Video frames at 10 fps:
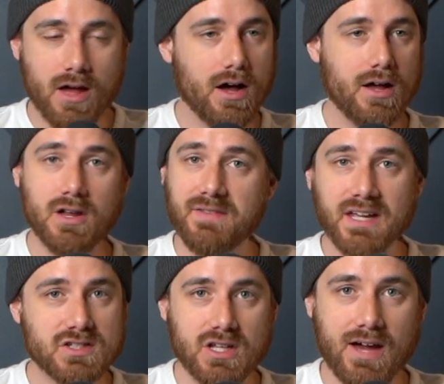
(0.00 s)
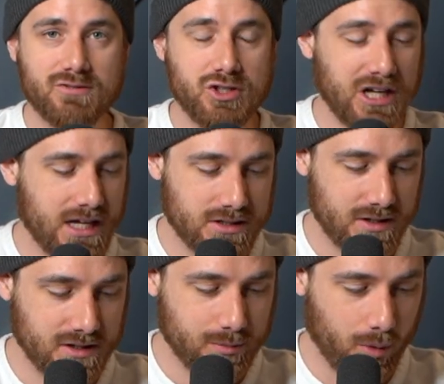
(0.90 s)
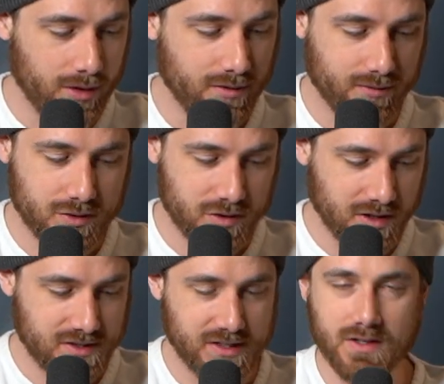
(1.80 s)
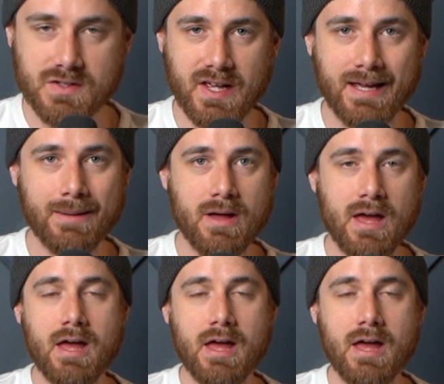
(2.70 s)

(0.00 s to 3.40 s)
Nothing is going to have changed at this point. The verse is going to stay the same.